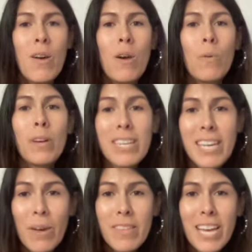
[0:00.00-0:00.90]
Working
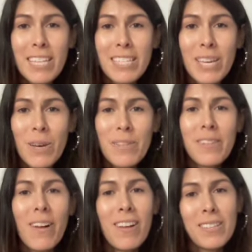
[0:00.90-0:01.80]
out with Cassie Ho
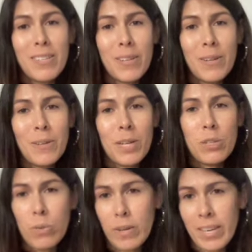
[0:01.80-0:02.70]
is also a
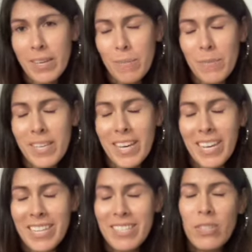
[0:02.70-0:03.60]
joy
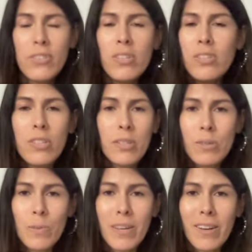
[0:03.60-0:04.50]
because she's just a
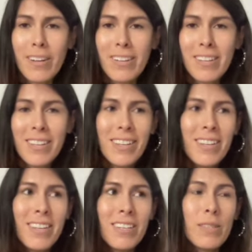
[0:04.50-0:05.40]
sweetheart.
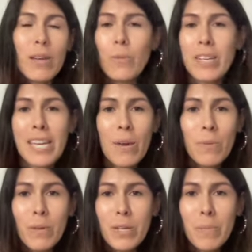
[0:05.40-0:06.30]
It's like working out
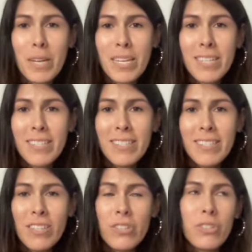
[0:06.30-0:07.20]
with one of your buddies.
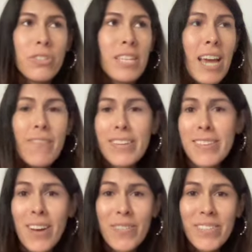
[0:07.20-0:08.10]
She's just having a
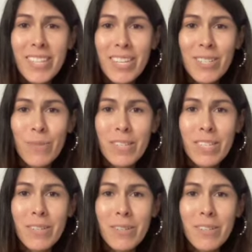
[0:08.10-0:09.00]
conversation with
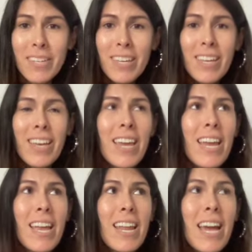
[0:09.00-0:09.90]
you,
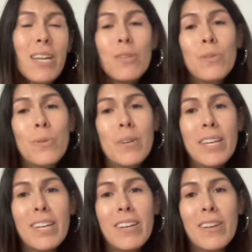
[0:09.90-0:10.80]
and I
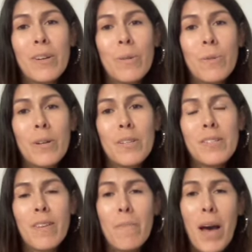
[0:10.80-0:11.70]
enjoy her words of